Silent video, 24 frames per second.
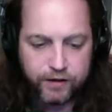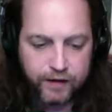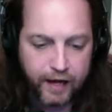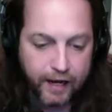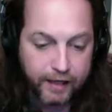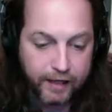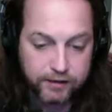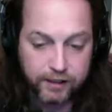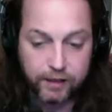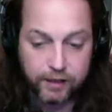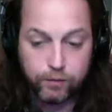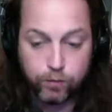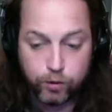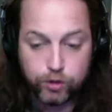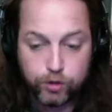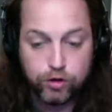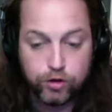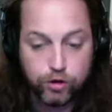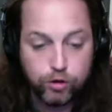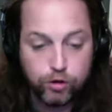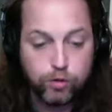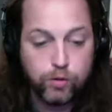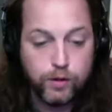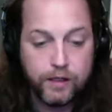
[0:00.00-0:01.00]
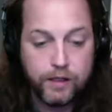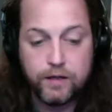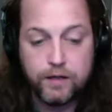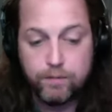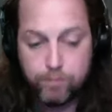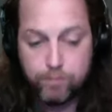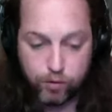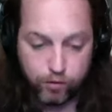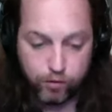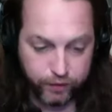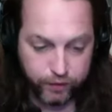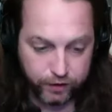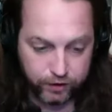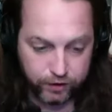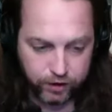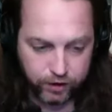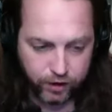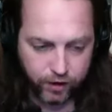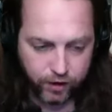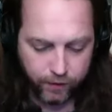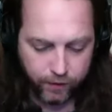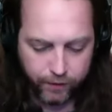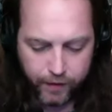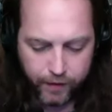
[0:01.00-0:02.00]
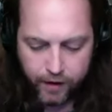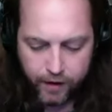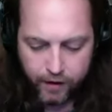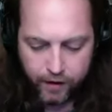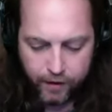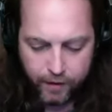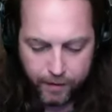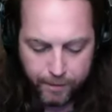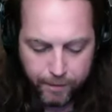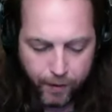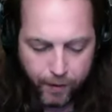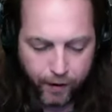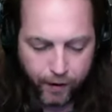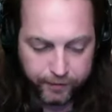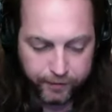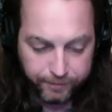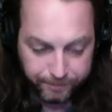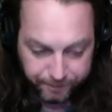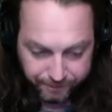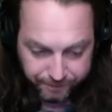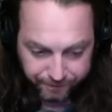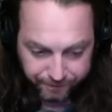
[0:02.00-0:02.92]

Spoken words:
as they would do in movies, But